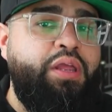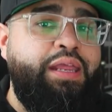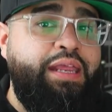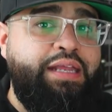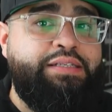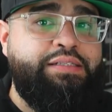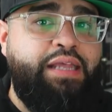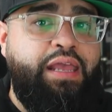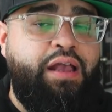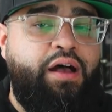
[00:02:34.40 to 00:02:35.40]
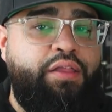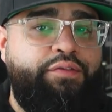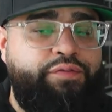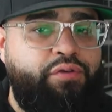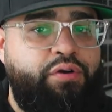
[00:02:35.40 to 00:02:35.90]
each day on the
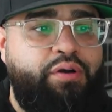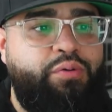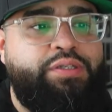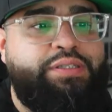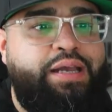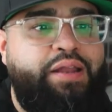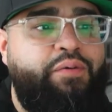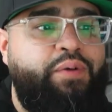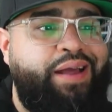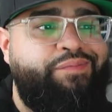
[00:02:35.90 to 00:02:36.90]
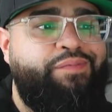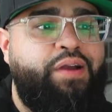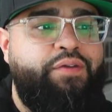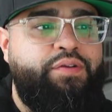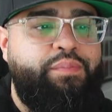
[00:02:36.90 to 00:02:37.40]
floor, which is kind of what I've
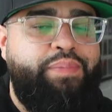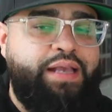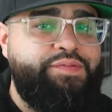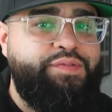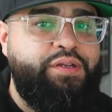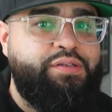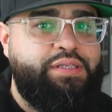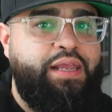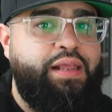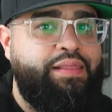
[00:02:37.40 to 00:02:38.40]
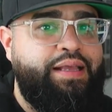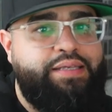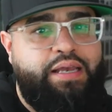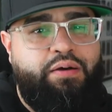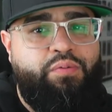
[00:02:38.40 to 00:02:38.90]
covered in past videos saying that's
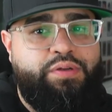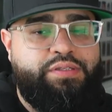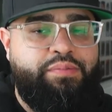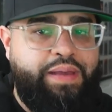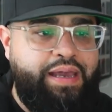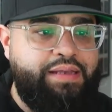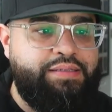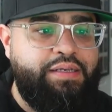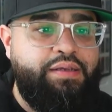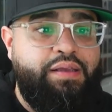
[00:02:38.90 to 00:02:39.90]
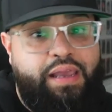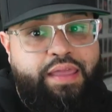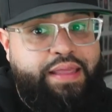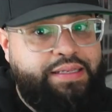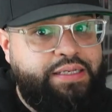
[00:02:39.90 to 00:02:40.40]
how it was in the past.
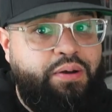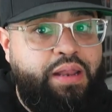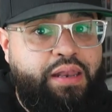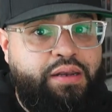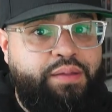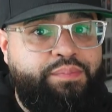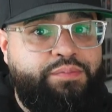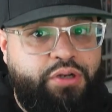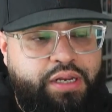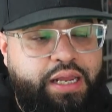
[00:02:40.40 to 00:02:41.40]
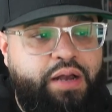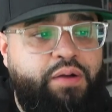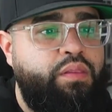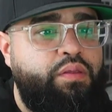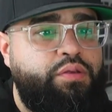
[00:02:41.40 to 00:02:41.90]
And that's how it ended up turning out.
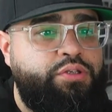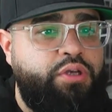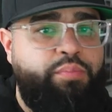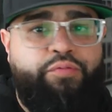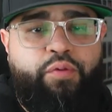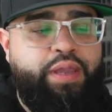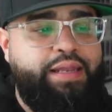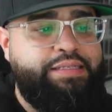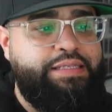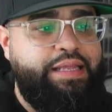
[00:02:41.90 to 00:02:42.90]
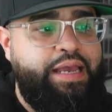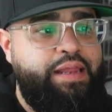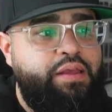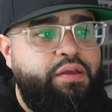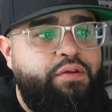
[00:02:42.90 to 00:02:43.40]
So before we get into that,
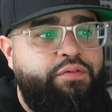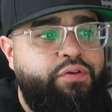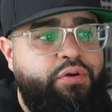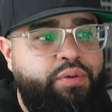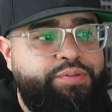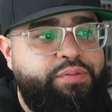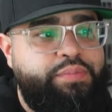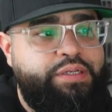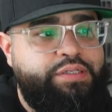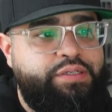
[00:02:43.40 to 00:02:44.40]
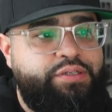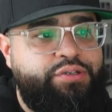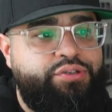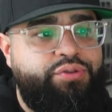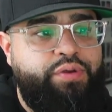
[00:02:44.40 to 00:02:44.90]
for group submissions,
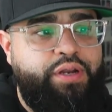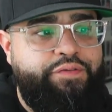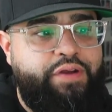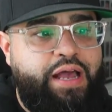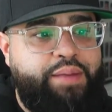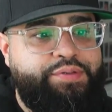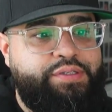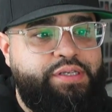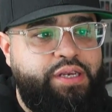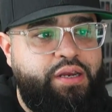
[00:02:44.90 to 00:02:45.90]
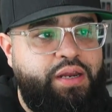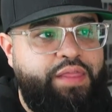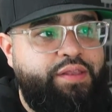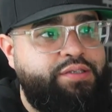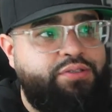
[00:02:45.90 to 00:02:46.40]
there's 3 different options here.
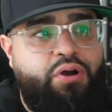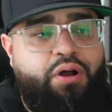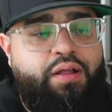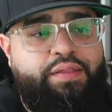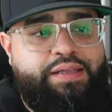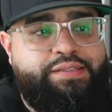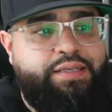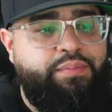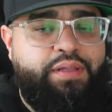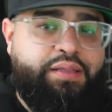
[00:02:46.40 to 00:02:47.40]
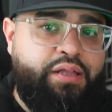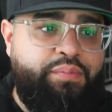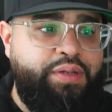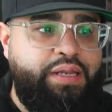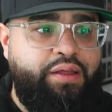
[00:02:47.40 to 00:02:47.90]
And this is all on that same link that'll
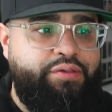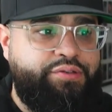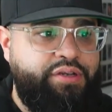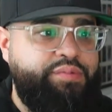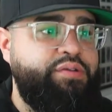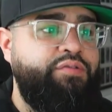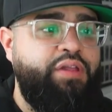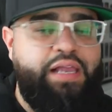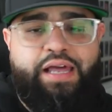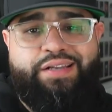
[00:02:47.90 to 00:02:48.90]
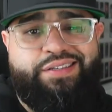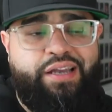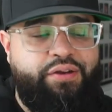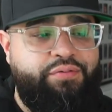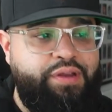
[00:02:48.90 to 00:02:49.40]
be down in the description. You really got to just
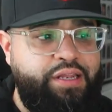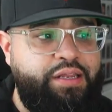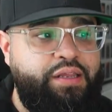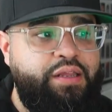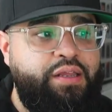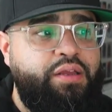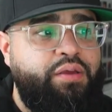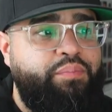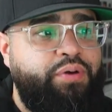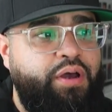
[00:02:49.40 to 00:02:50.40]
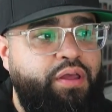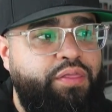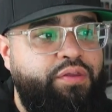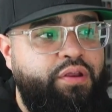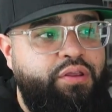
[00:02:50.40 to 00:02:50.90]
kind of read it. But
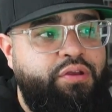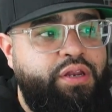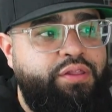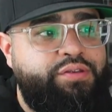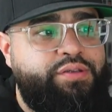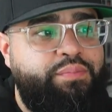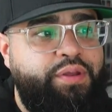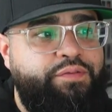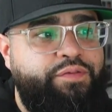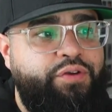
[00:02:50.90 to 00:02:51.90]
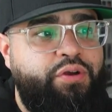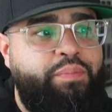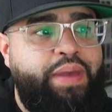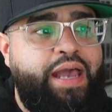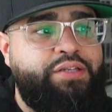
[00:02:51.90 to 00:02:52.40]
there, you could either submit for your
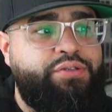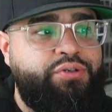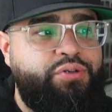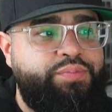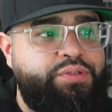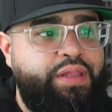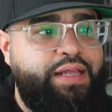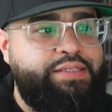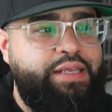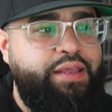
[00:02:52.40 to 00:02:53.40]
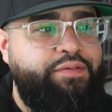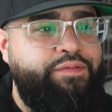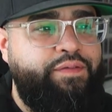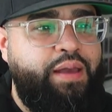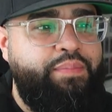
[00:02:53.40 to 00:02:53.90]
badge group. So that's
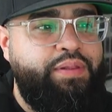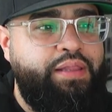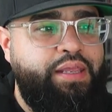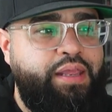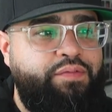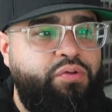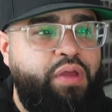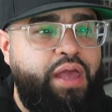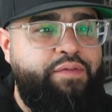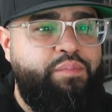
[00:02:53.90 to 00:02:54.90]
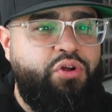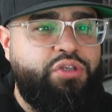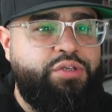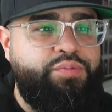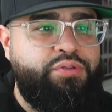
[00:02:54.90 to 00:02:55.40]
if I believe you have
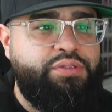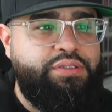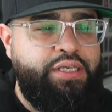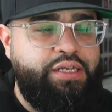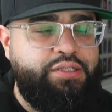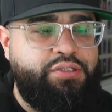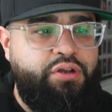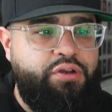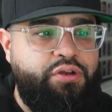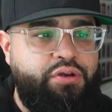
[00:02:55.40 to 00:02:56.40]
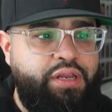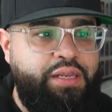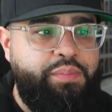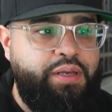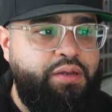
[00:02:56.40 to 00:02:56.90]
multiple tickets under your
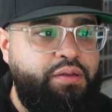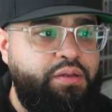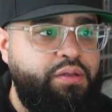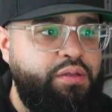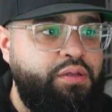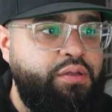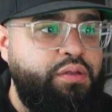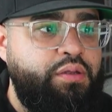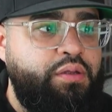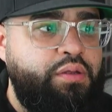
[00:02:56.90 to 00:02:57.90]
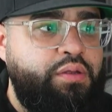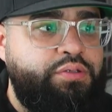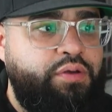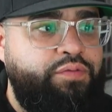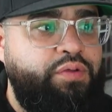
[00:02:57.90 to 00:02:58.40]
email.
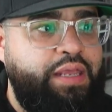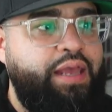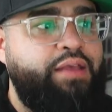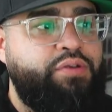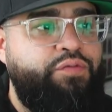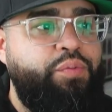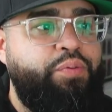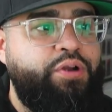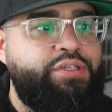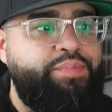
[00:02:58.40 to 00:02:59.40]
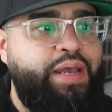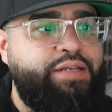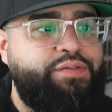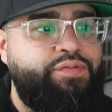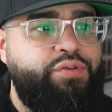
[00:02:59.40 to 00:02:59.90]
So if you purchase
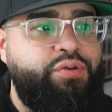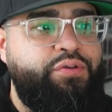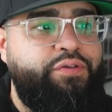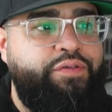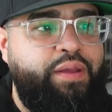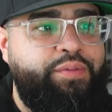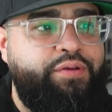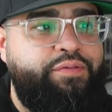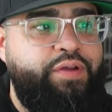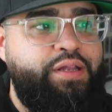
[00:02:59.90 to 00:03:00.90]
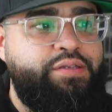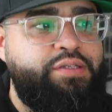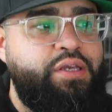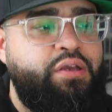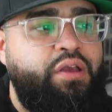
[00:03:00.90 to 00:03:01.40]
badges for you, your family, or friends,
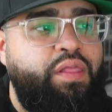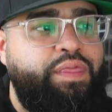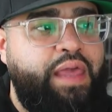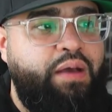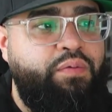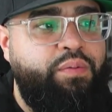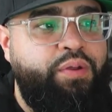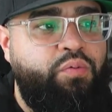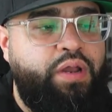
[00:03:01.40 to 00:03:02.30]
that would be one